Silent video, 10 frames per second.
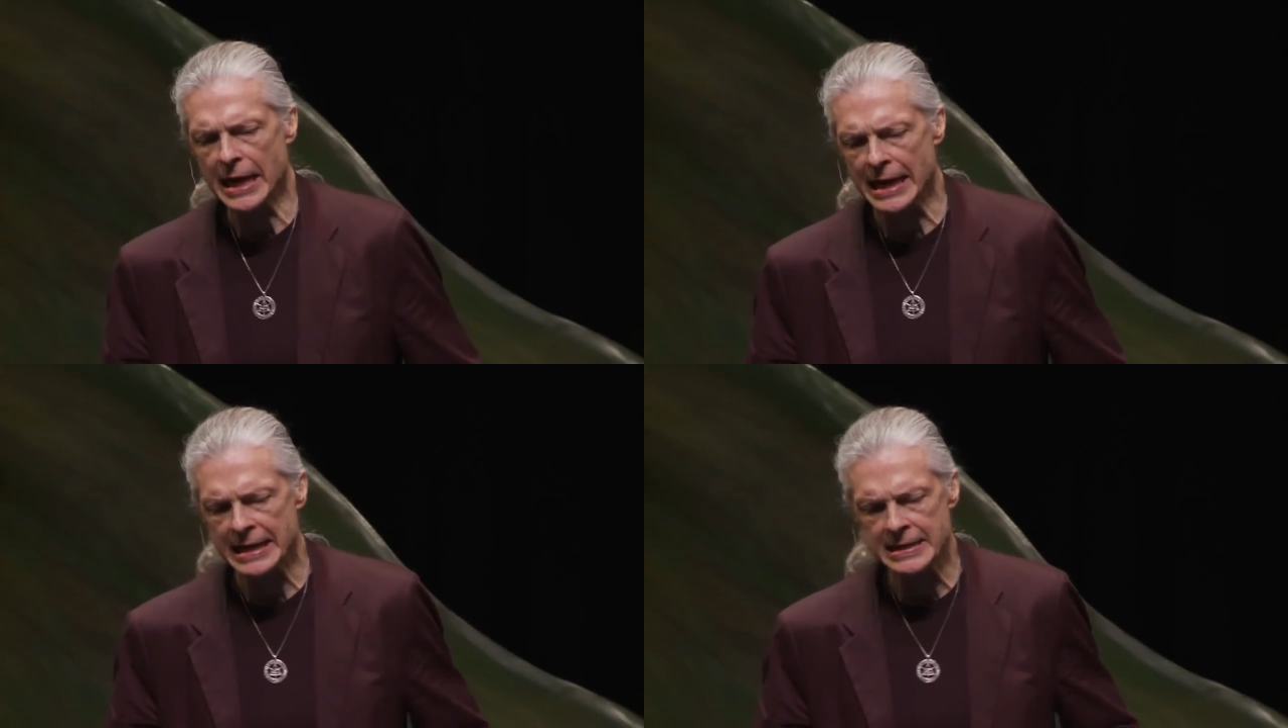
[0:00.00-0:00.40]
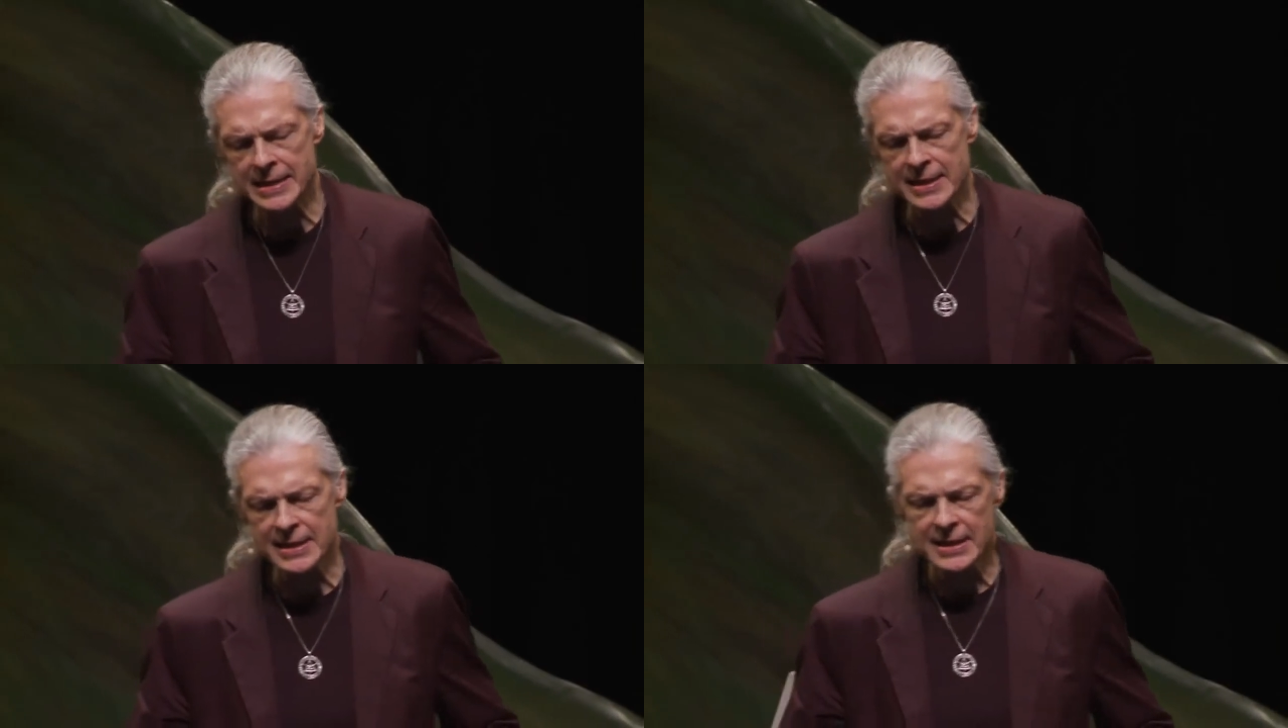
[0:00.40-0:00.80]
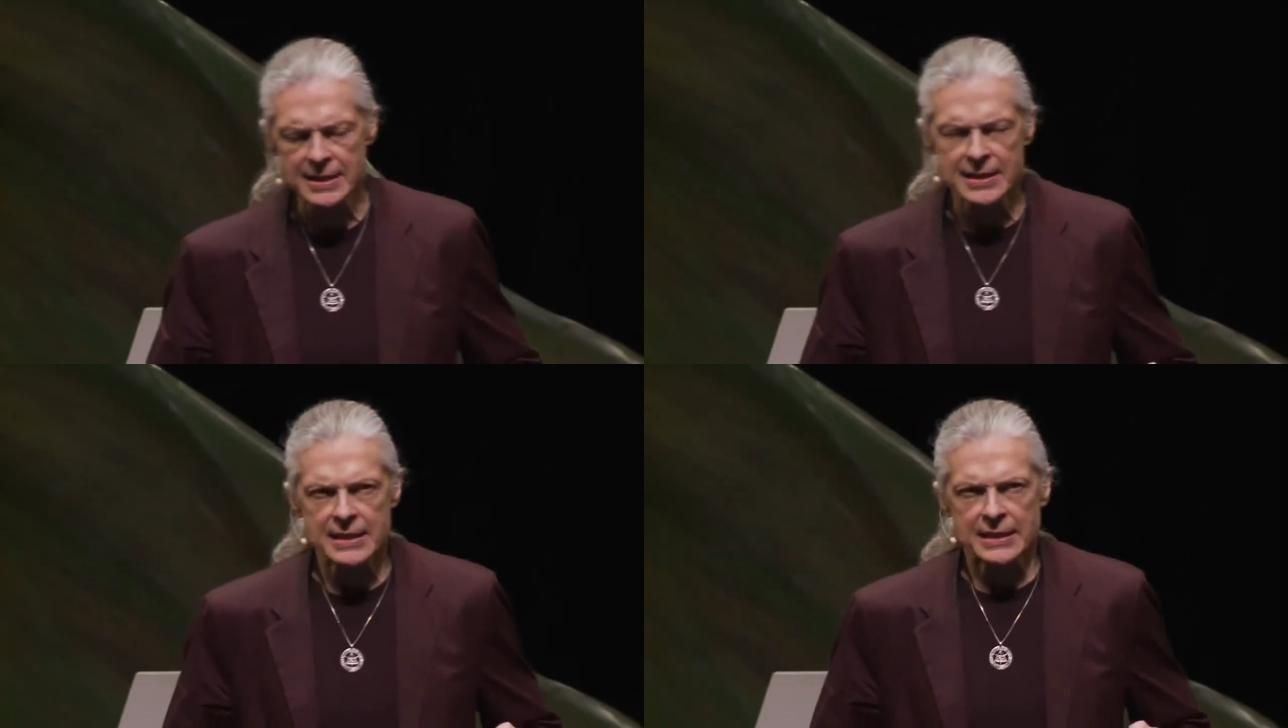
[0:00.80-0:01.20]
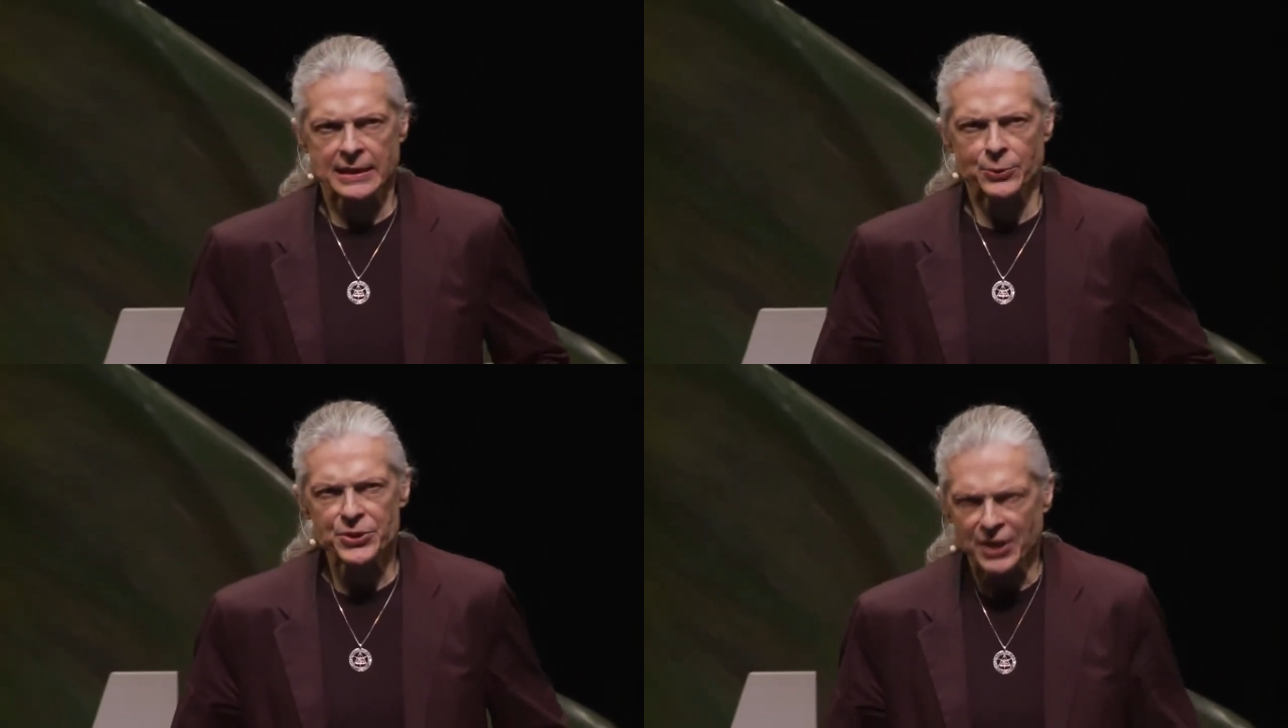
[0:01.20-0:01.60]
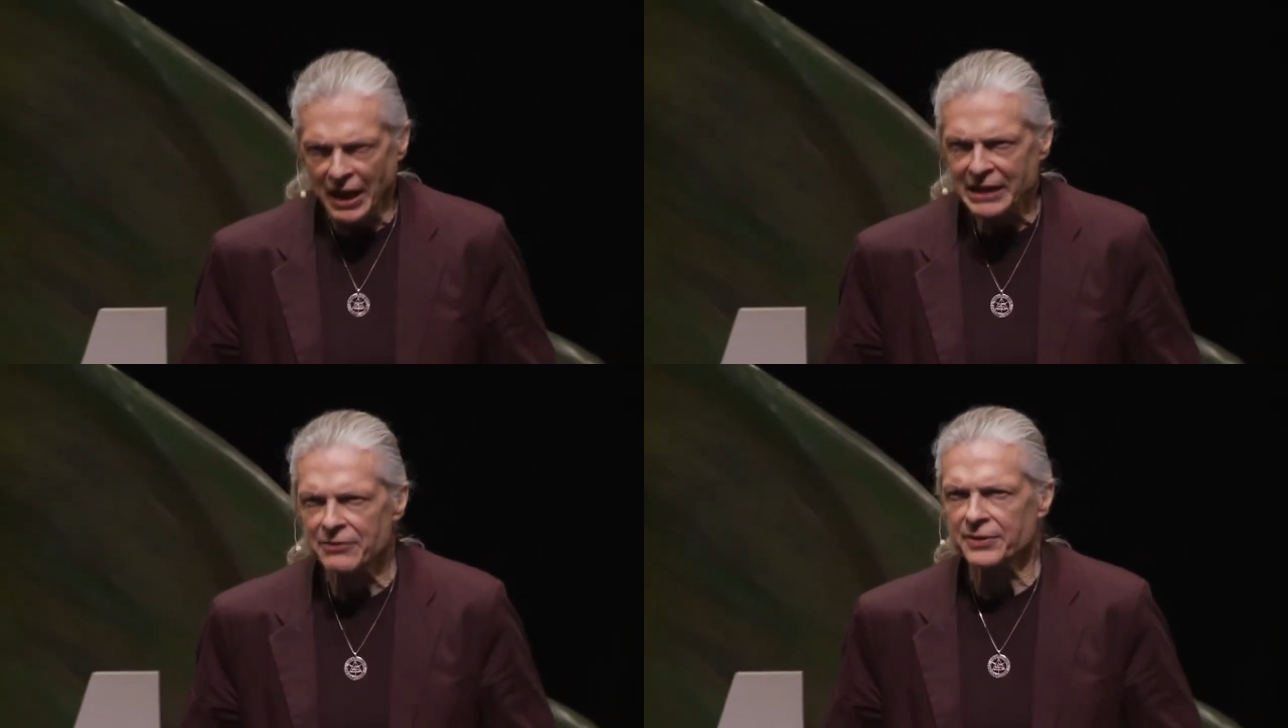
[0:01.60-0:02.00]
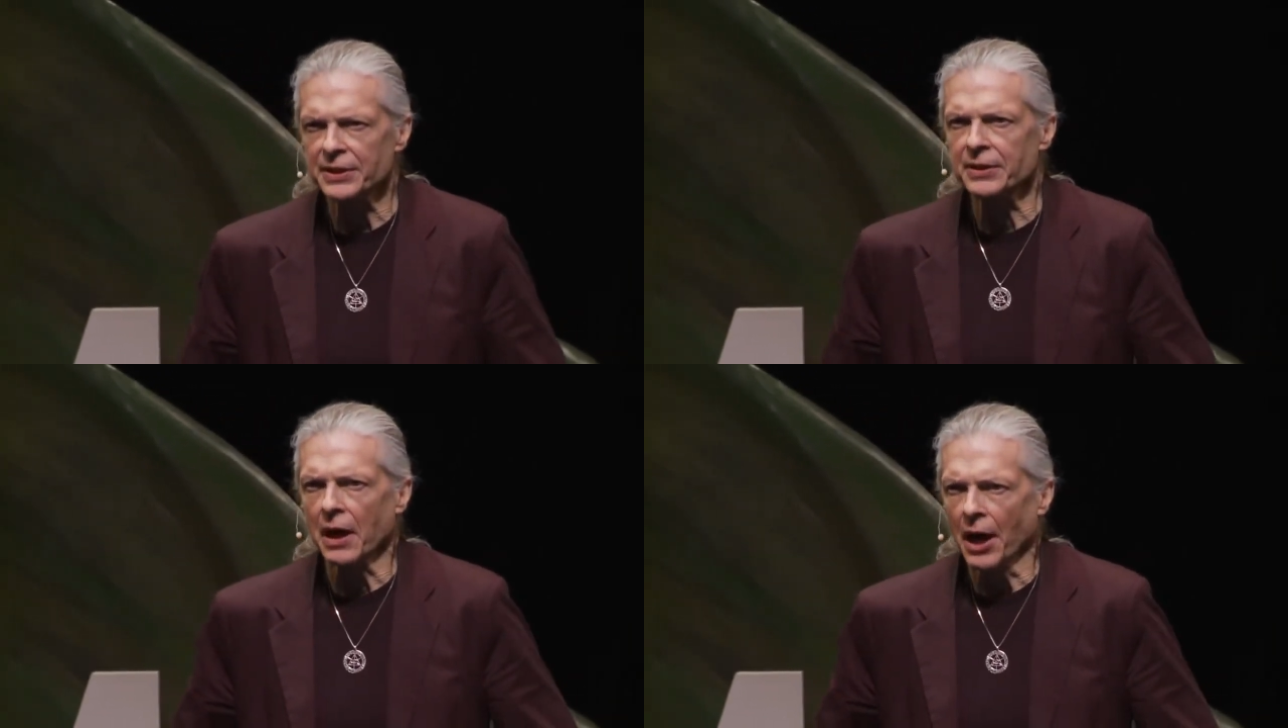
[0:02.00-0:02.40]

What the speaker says: And it was kind of an